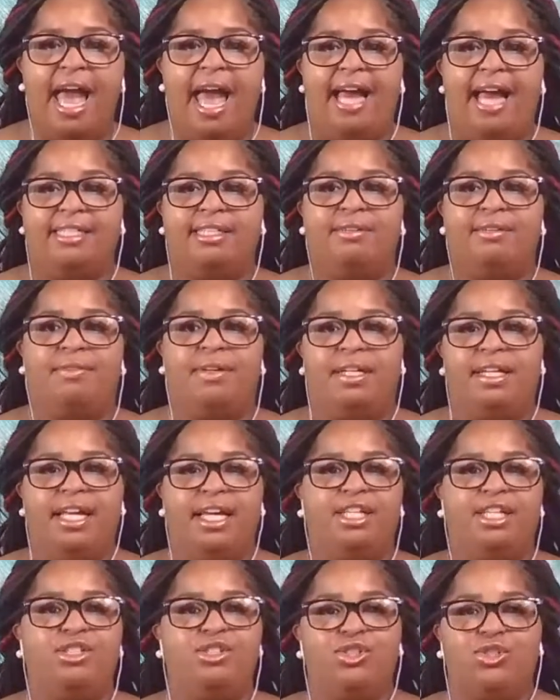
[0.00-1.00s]
as it
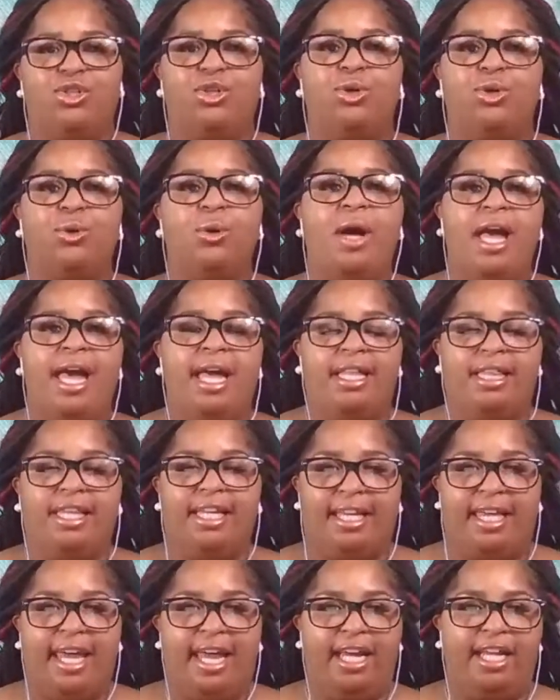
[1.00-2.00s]
relates to
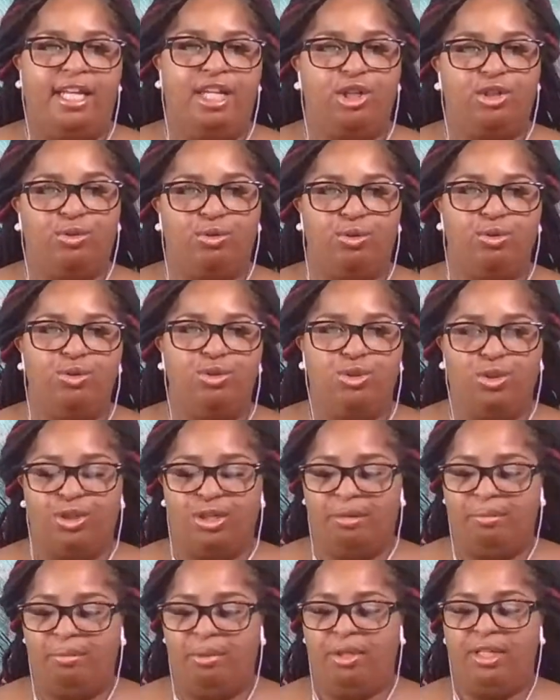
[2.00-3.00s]
the candid, crucial
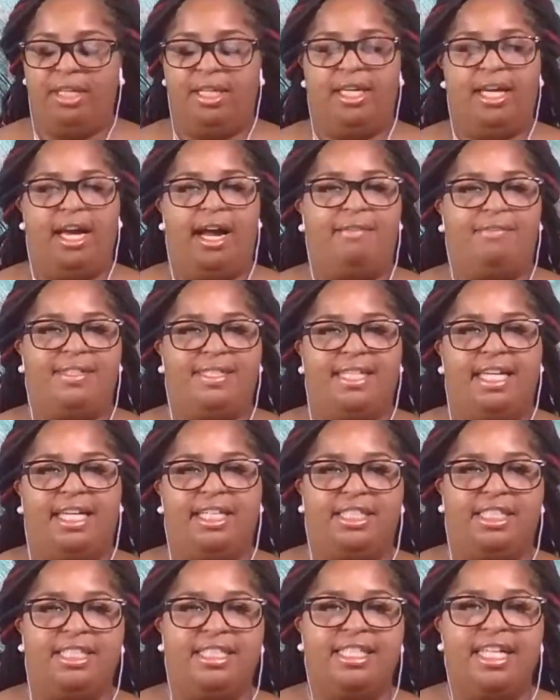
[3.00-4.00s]
community
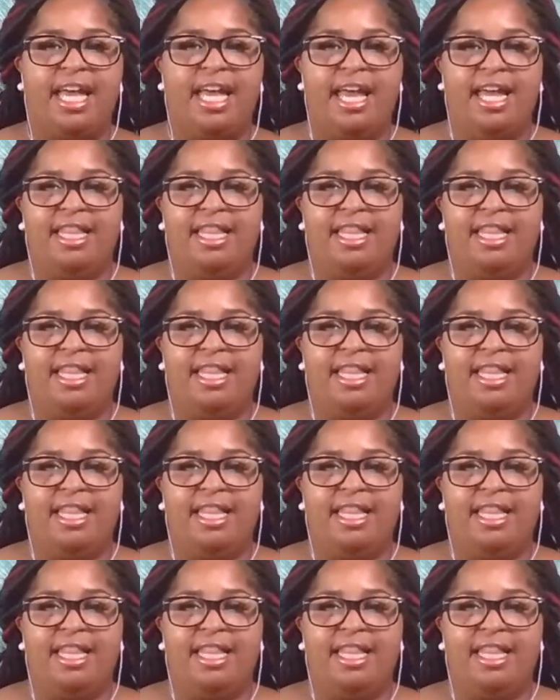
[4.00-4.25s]
conversations